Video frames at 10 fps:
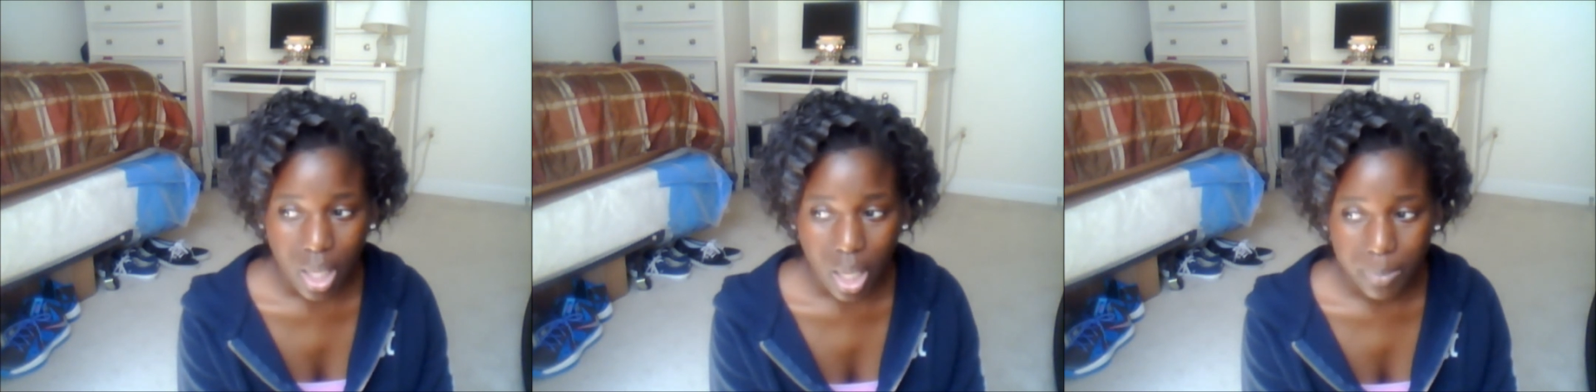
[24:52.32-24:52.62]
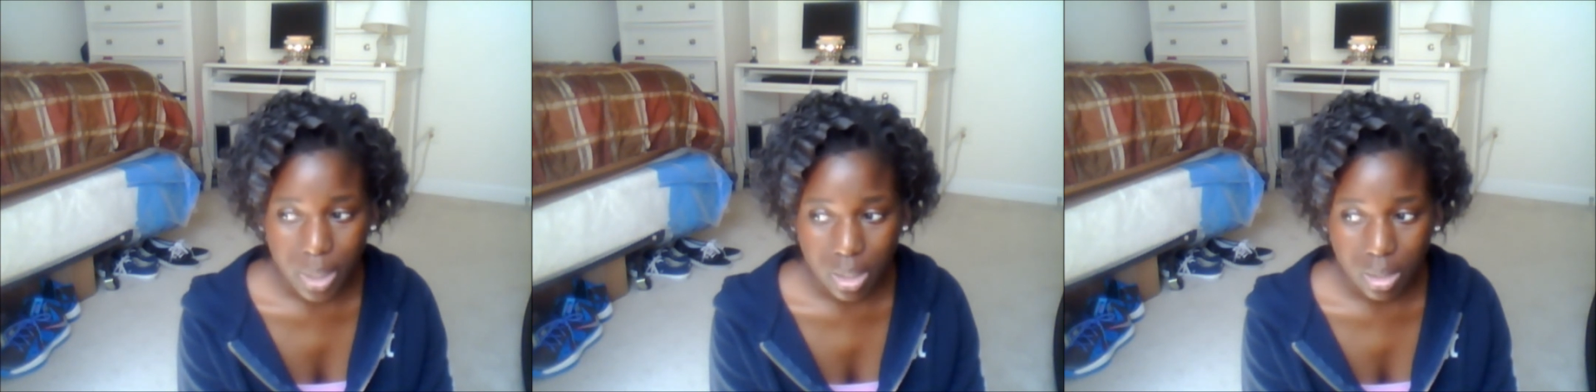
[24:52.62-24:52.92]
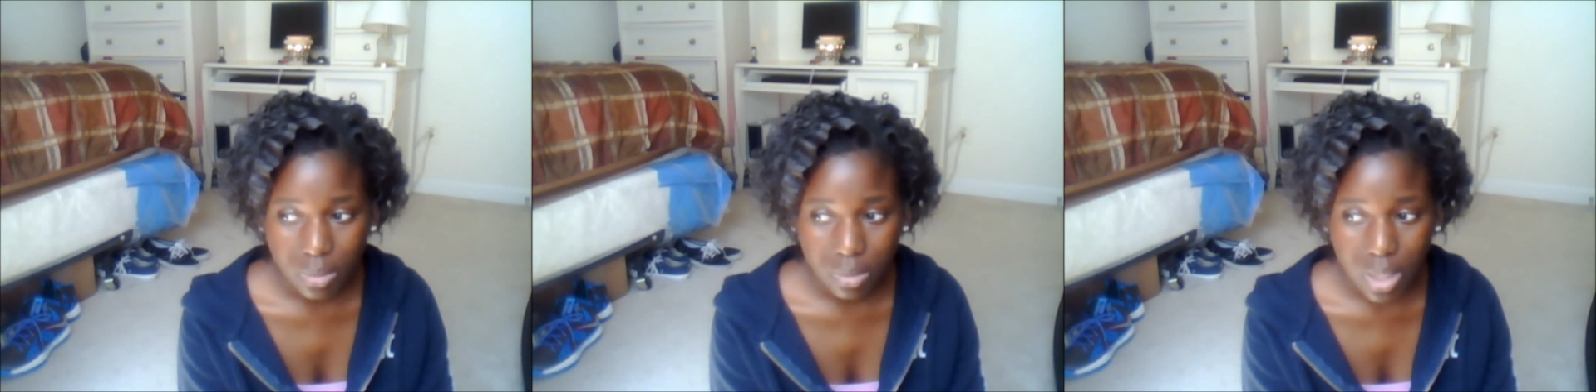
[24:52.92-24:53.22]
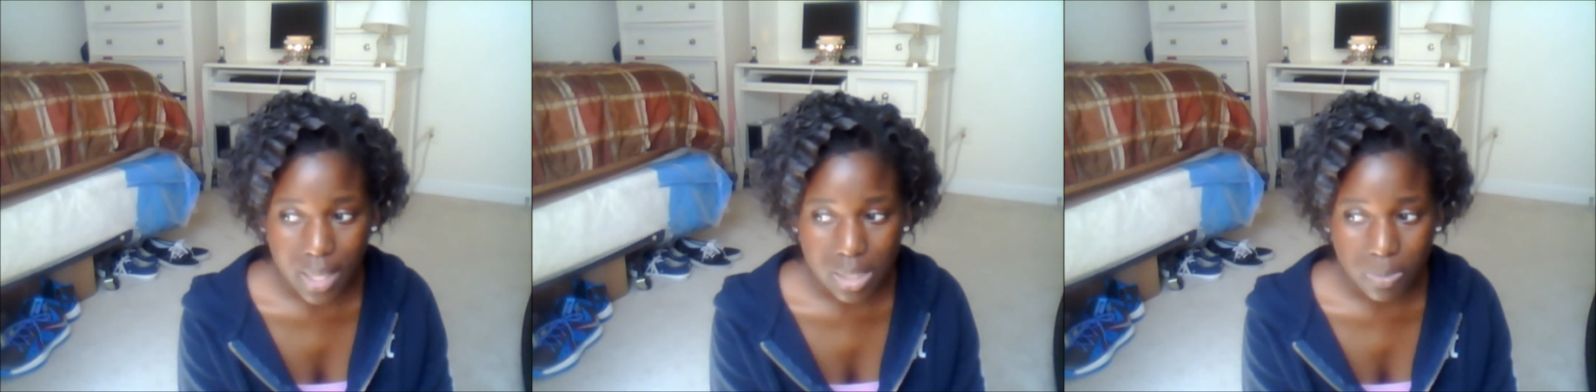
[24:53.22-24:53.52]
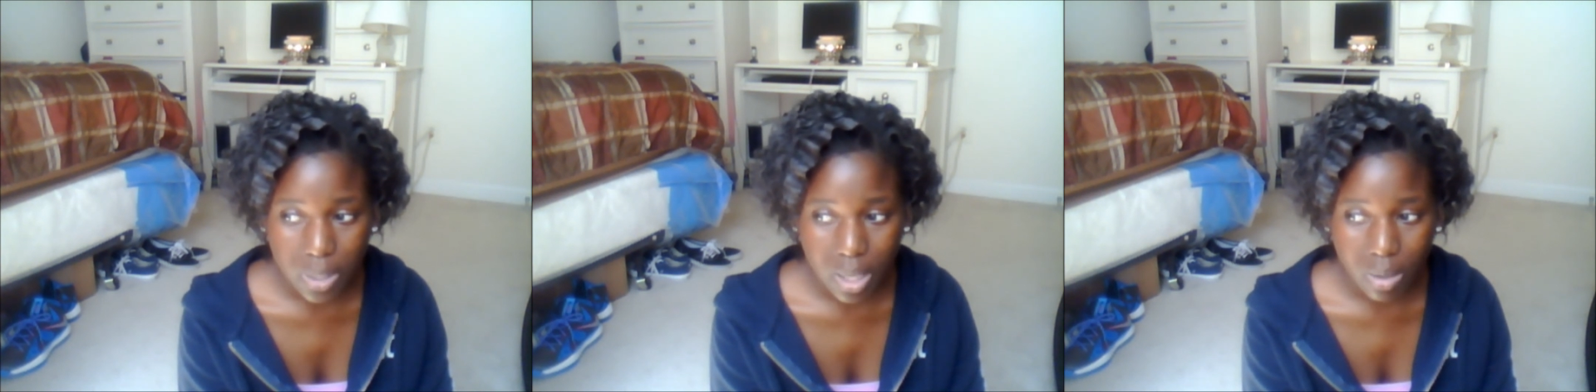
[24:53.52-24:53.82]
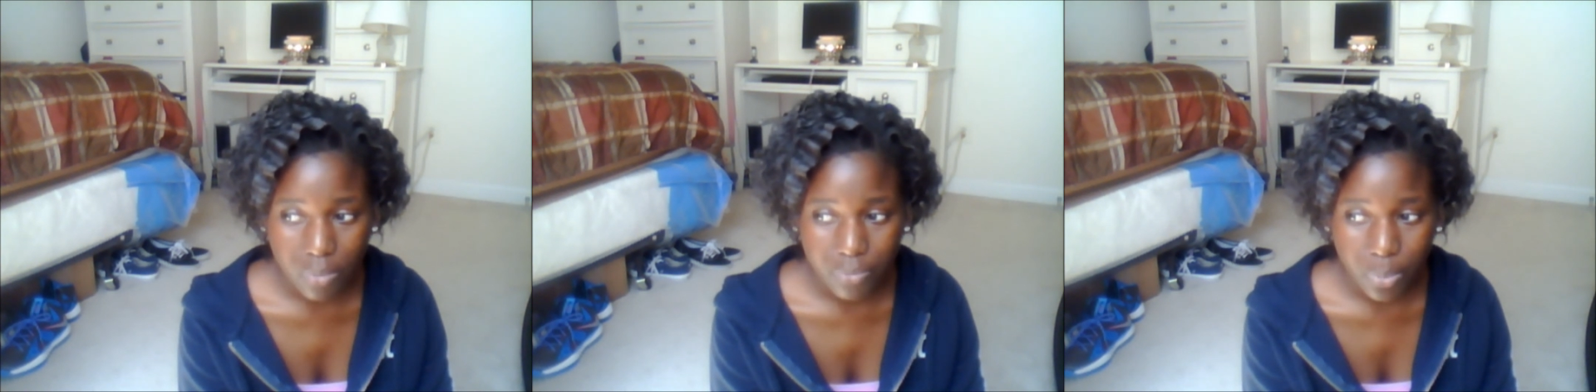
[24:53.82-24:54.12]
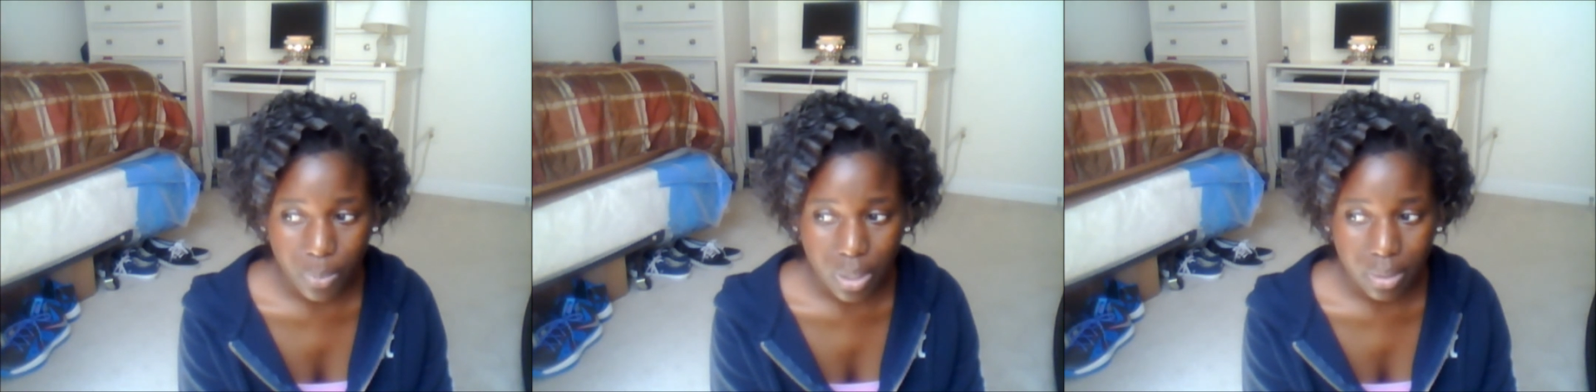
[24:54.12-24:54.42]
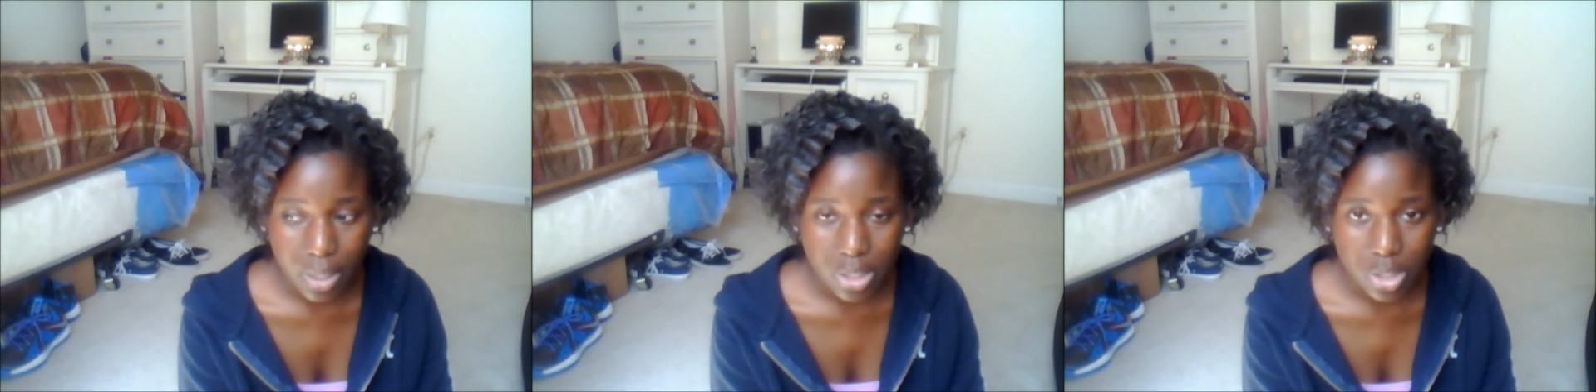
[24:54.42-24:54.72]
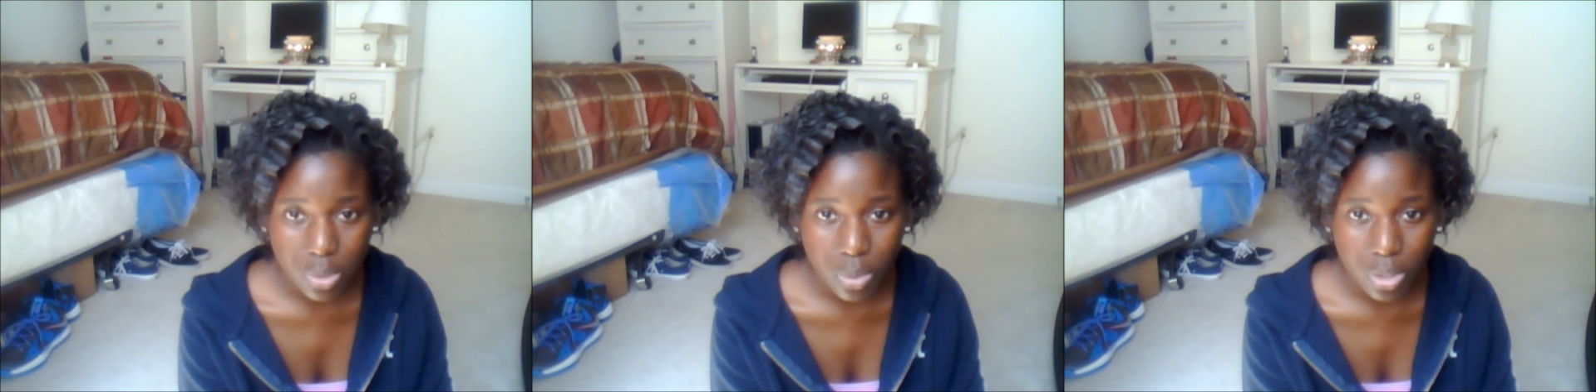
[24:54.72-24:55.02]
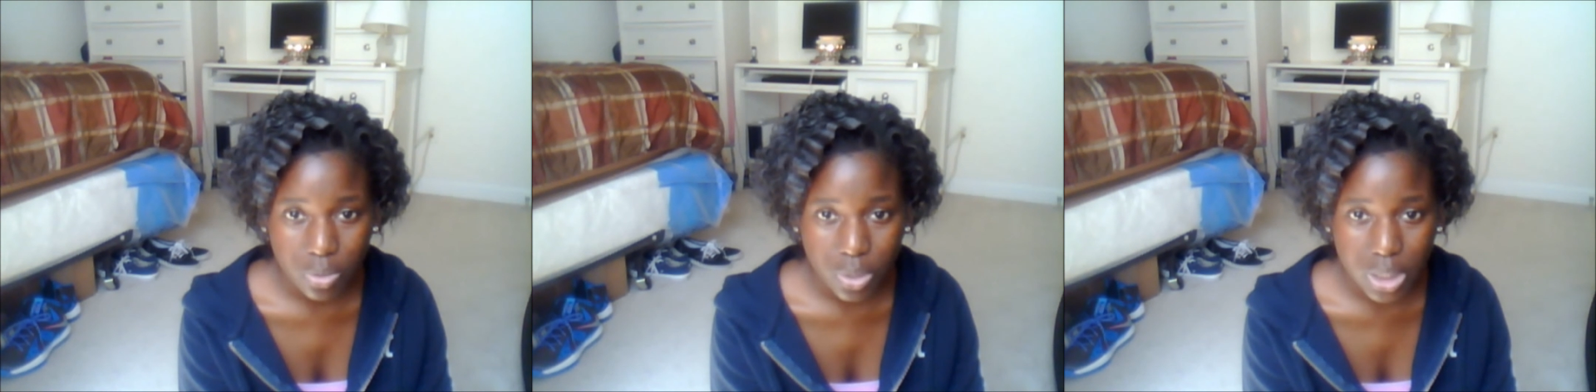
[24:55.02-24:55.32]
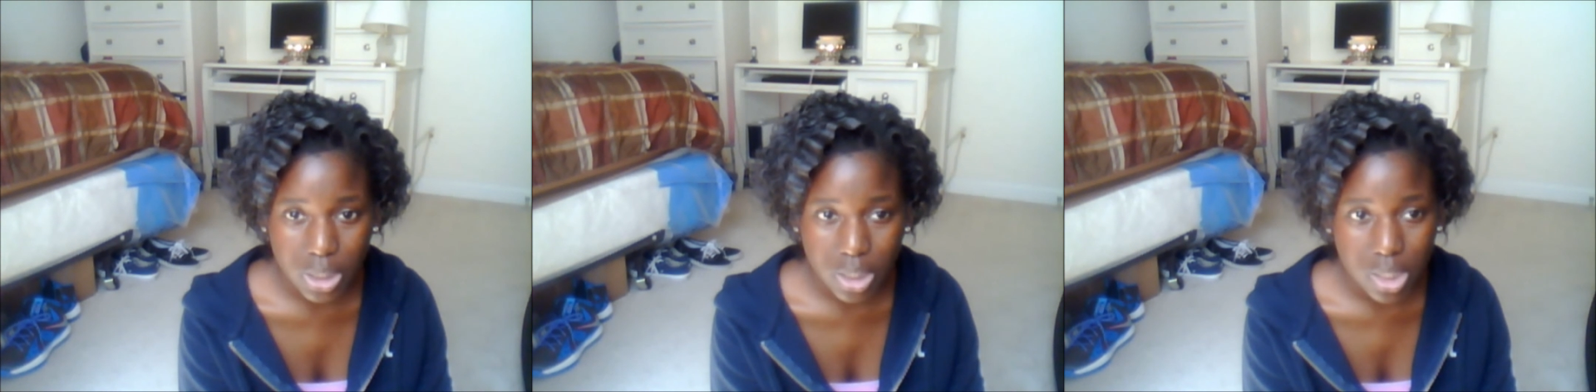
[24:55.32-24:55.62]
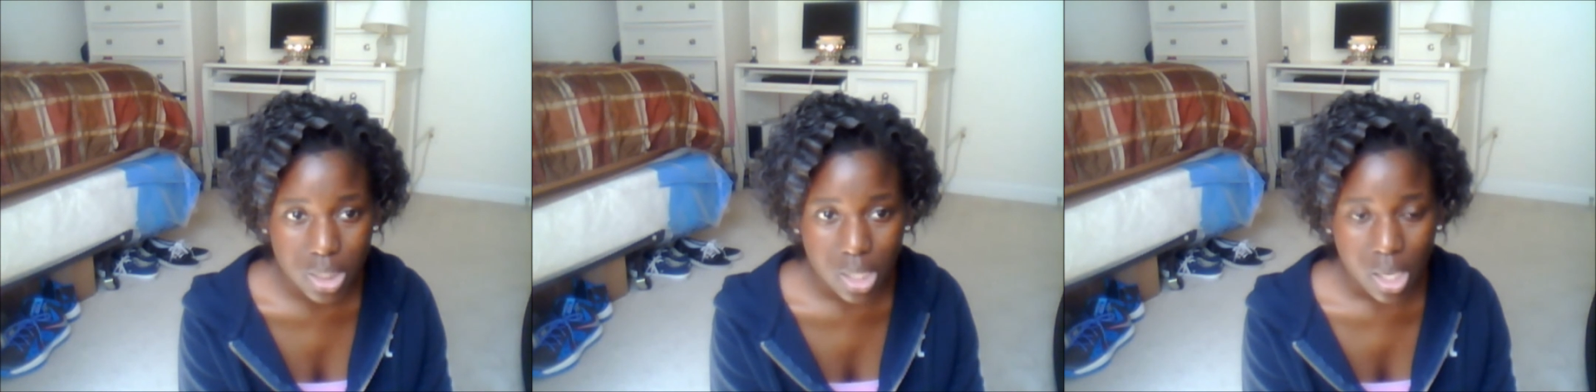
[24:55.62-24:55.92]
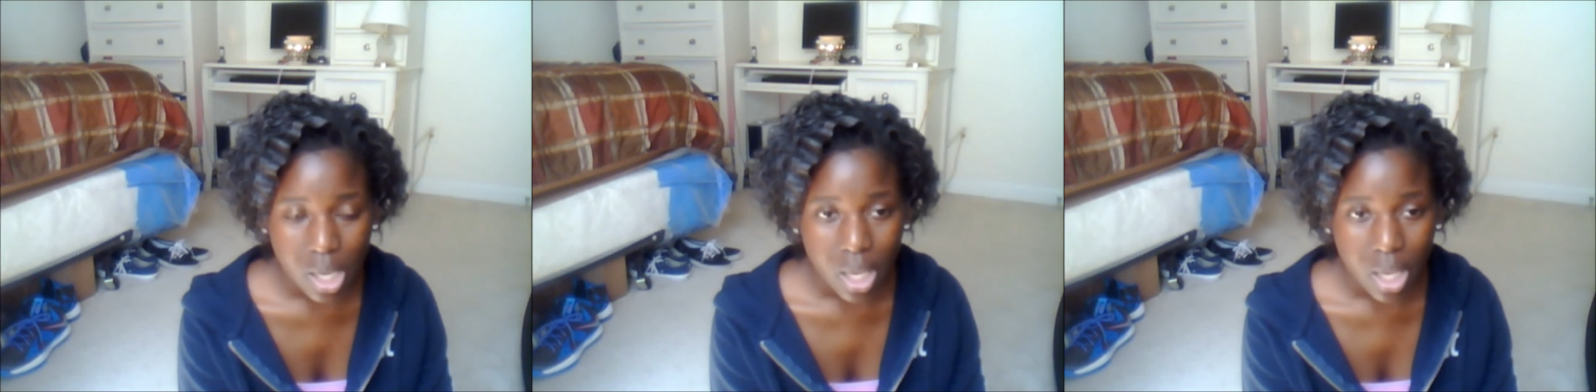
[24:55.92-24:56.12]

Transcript: I mean, that's been out for what, like 2 or 3 years,